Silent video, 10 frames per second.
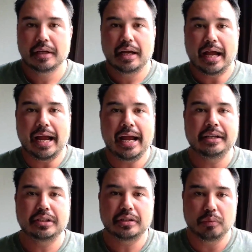
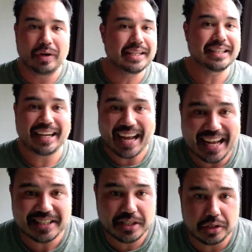And the reason it
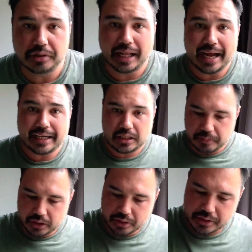has to do that is
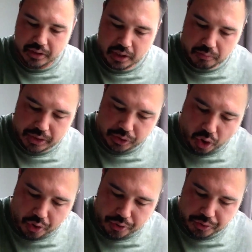because we
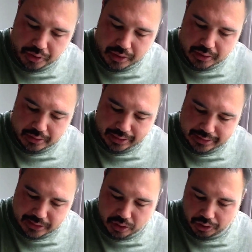know that
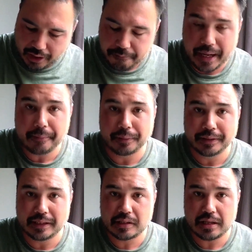there's not enough people in
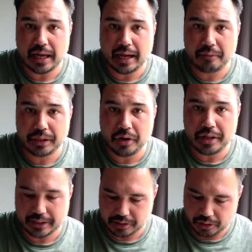this, we know
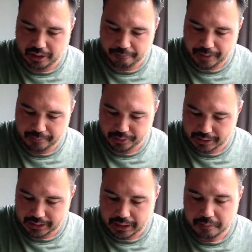there's not enough people in
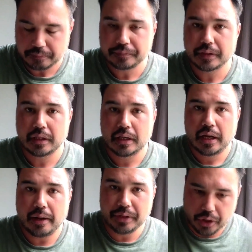here,
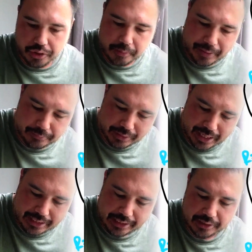and we know the people
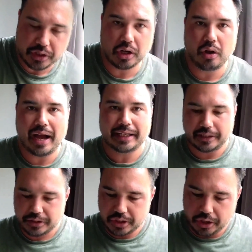out here don't like it.
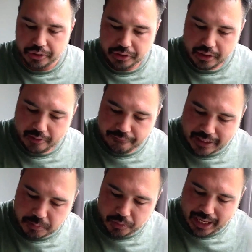So
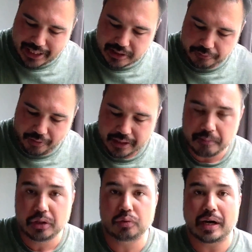Facebook has to find the
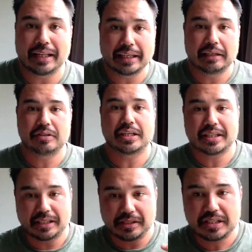middle ground that gives us a
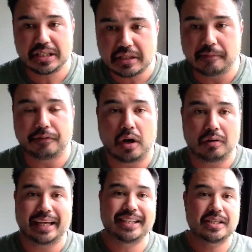consistent flow of
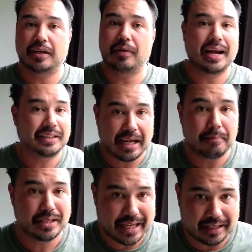leads at around
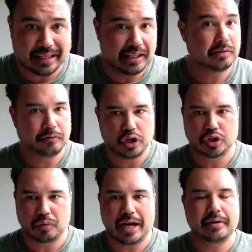10% lead
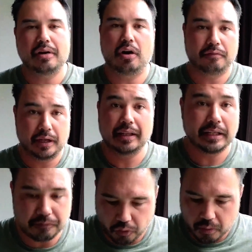conversion rate of a
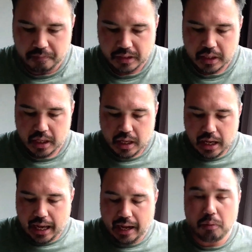lead form,
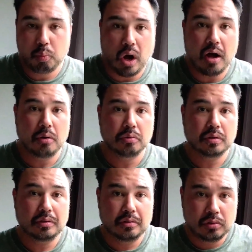while
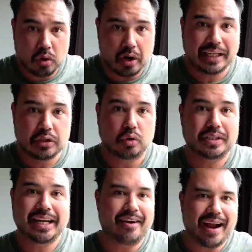not
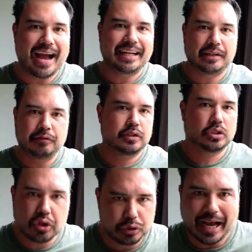exhausting our ad in
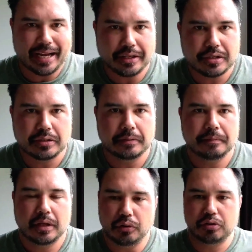2 days
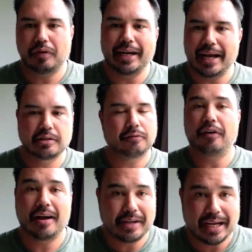or 3 days or
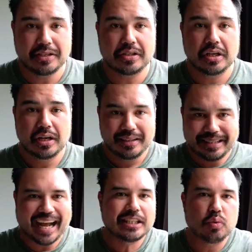5 days.
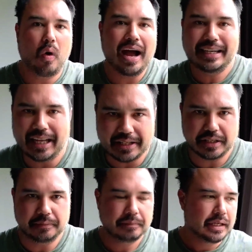That's why it does
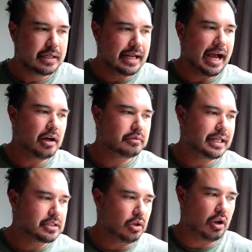it. Now,
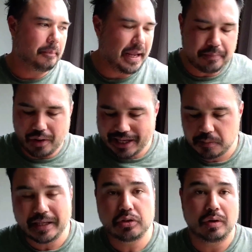there's a lot of people I
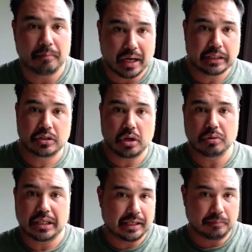speak to in my
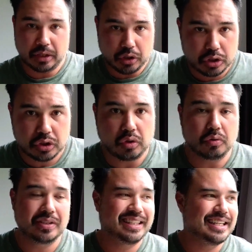consulting and my coaching
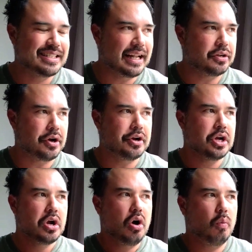calls and things that go,
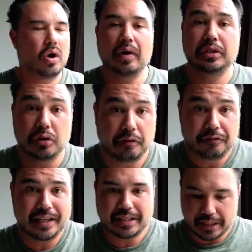what do I do to
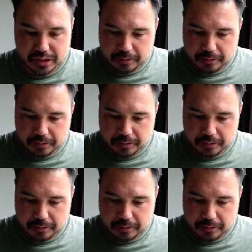fix this?